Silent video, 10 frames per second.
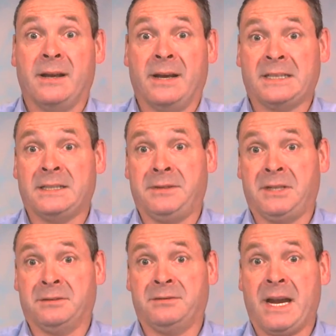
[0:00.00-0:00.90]

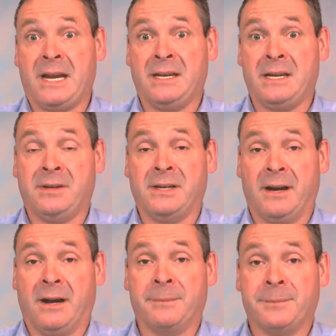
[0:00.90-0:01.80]
activities of daily living
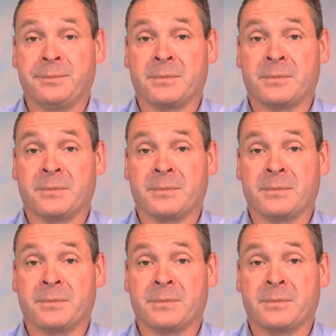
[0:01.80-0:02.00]
are.